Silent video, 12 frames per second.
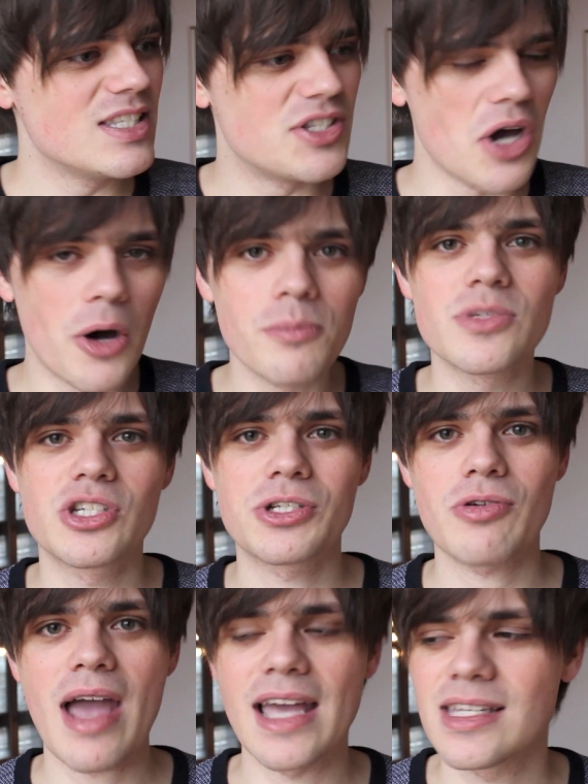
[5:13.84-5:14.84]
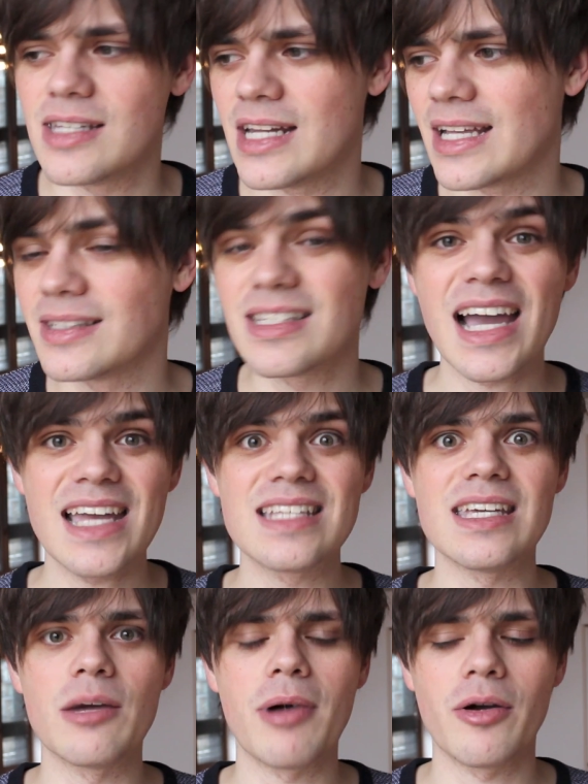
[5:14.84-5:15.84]
dumb stress and
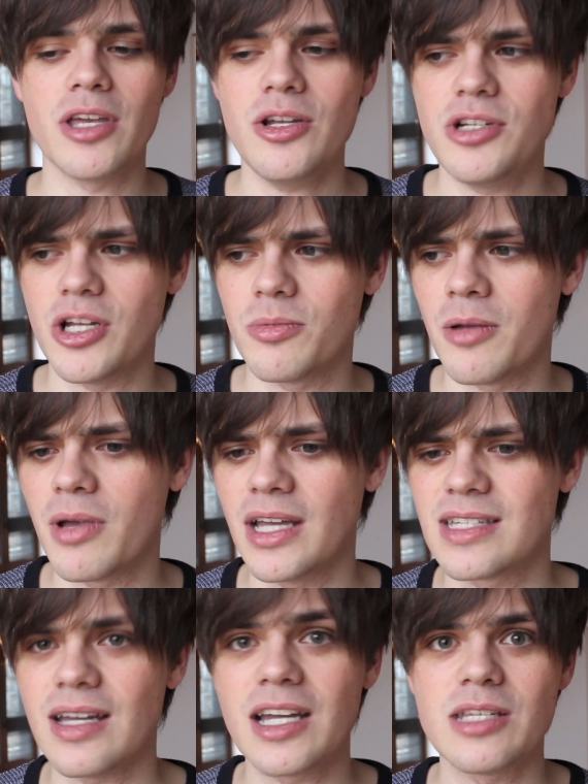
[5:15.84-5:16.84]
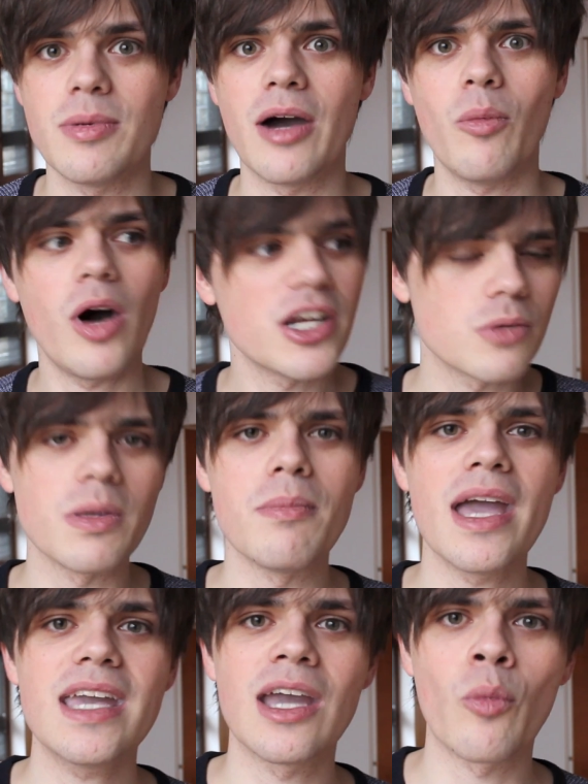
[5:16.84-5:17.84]
anxiety about YouTube, and anxiety about what I should be
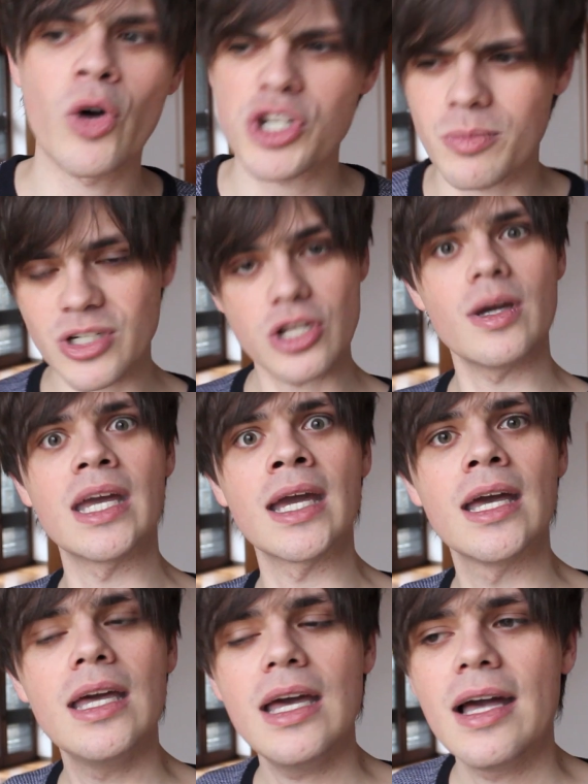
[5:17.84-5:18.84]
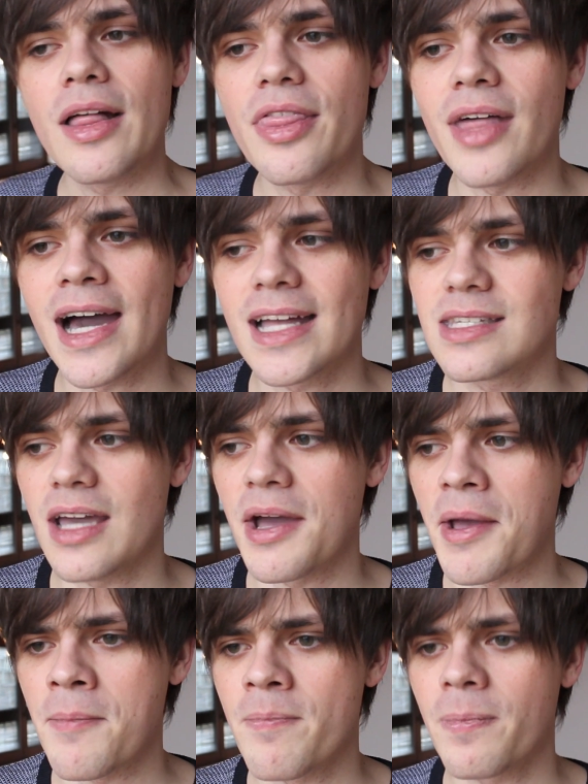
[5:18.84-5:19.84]
making, what I should be doing, that
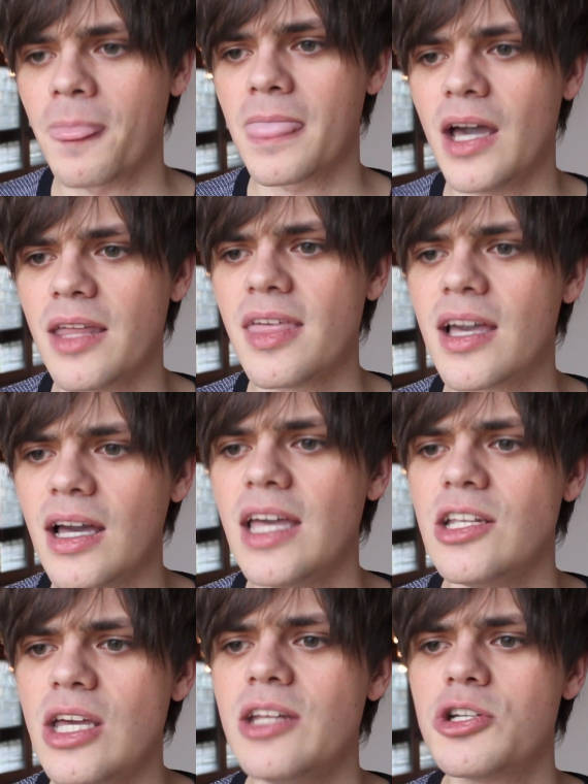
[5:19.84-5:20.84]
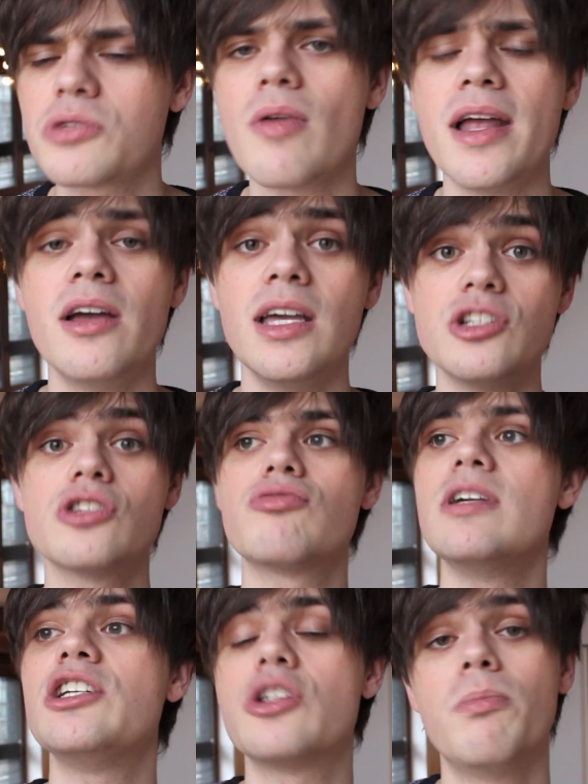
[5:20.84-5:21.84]
I think it just
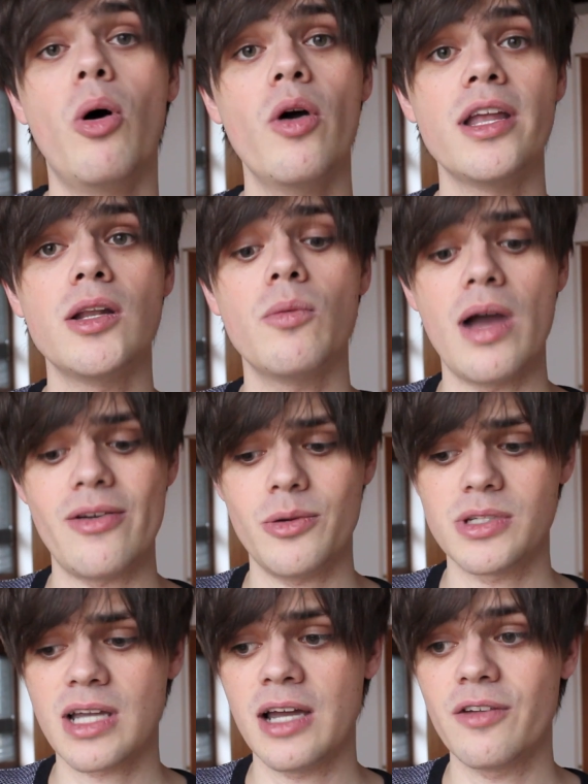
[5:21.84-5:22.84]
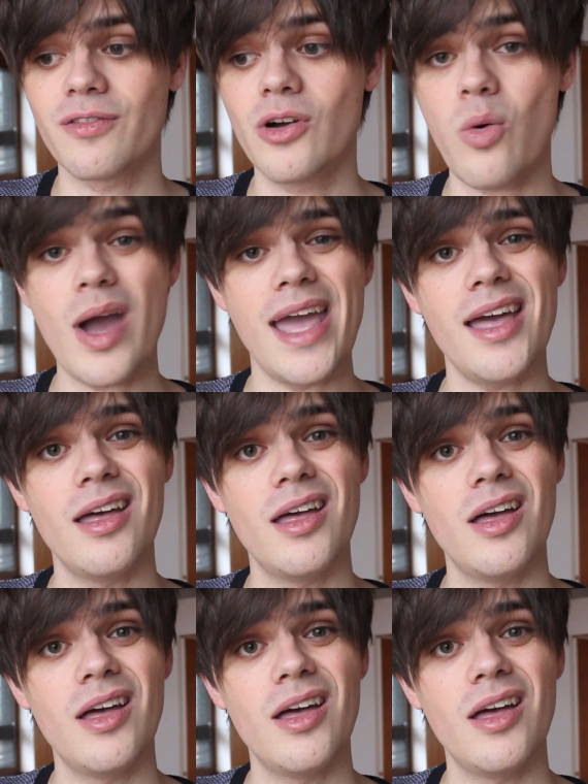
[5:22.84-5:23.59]
reached a point where it was kind of quit